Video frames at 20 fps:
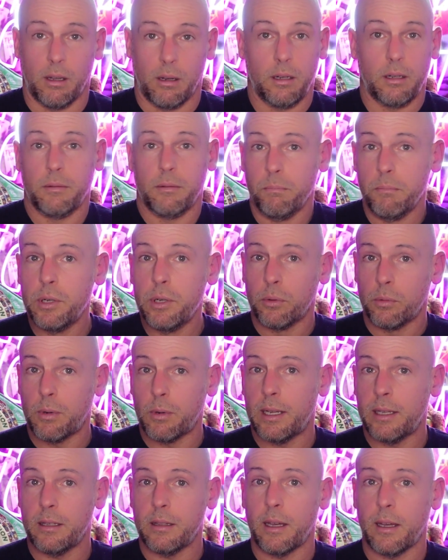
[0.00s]

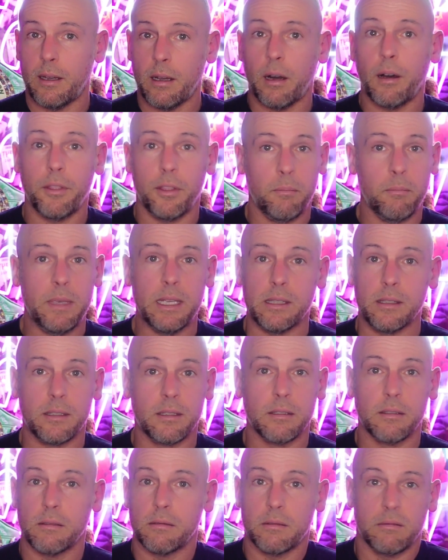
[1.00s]
middleweight, they are the
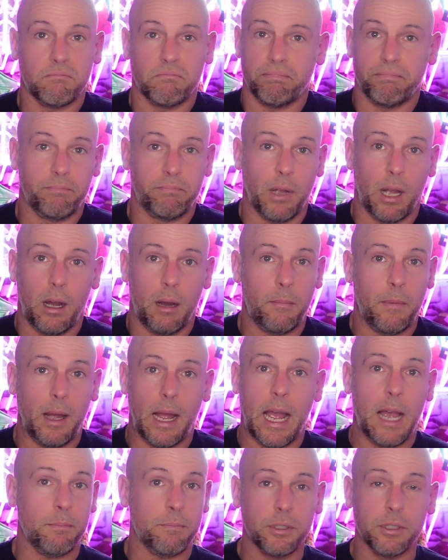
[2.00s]
mids. I'm
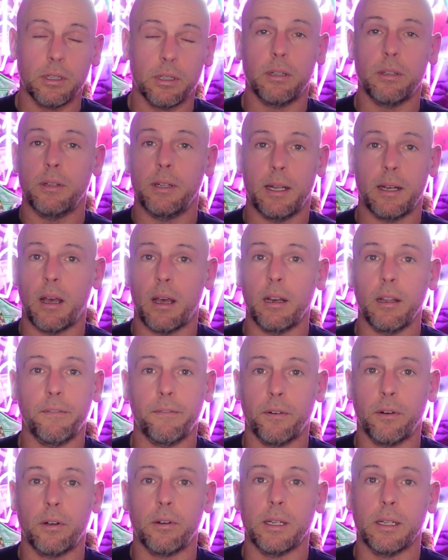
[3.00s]
absolutely and utterly
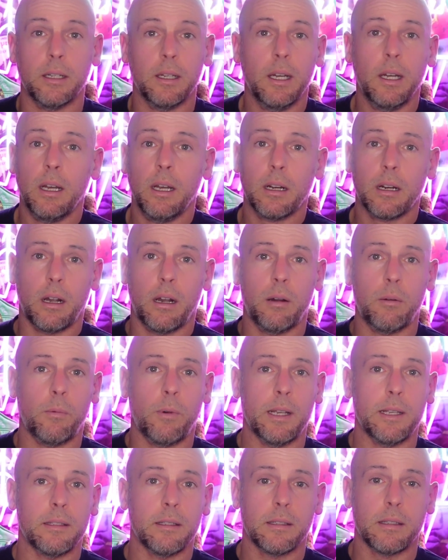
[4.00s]
for it. Can't
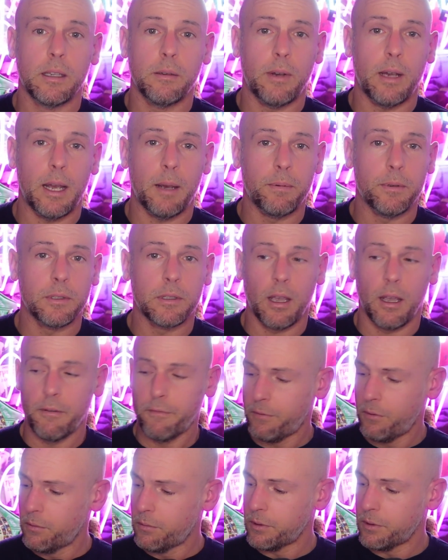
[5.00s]
wait to see what happens going
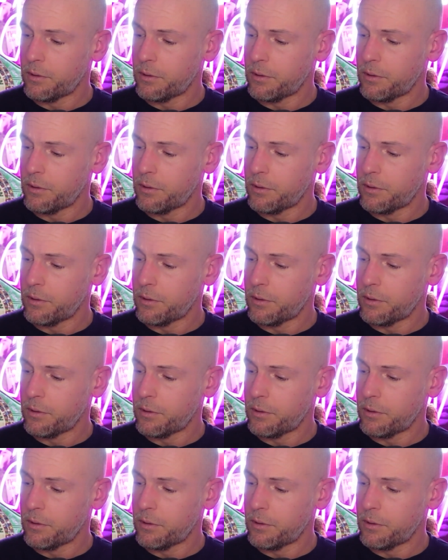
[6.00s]
forward.